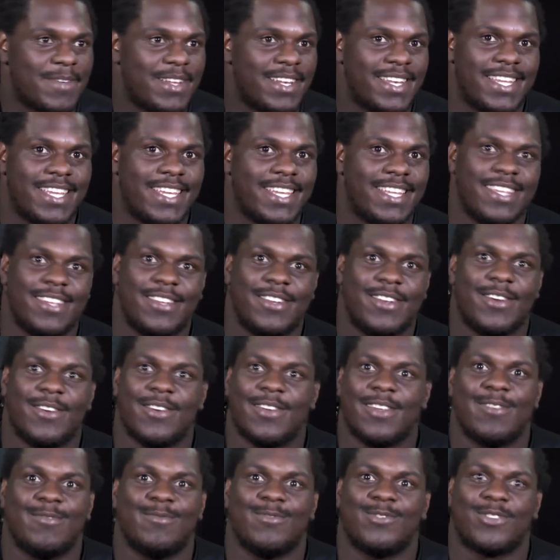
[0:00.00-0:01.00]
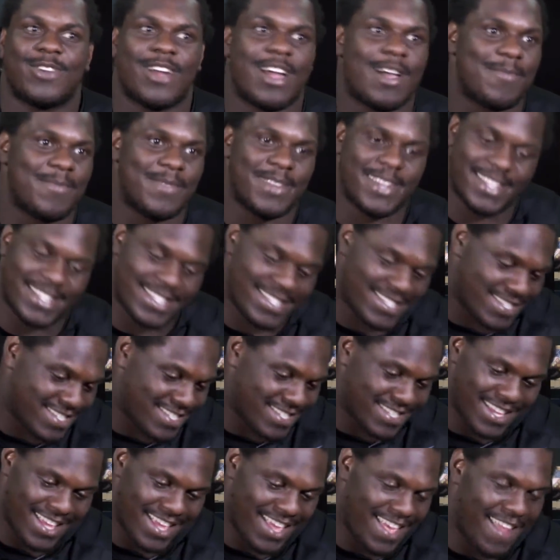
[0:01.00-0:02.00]
and then you know him dropping it
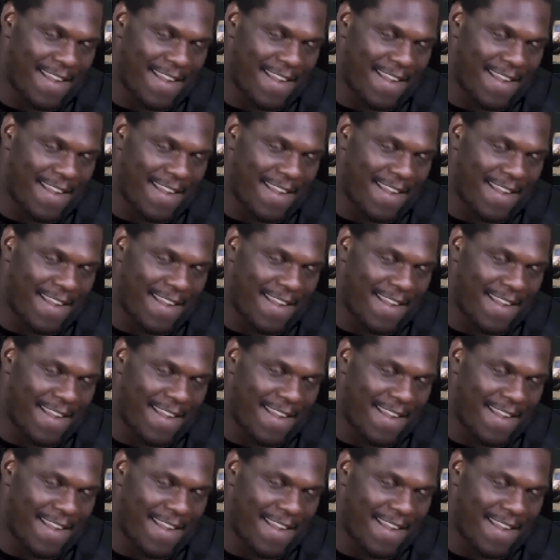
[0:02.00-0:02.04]
just.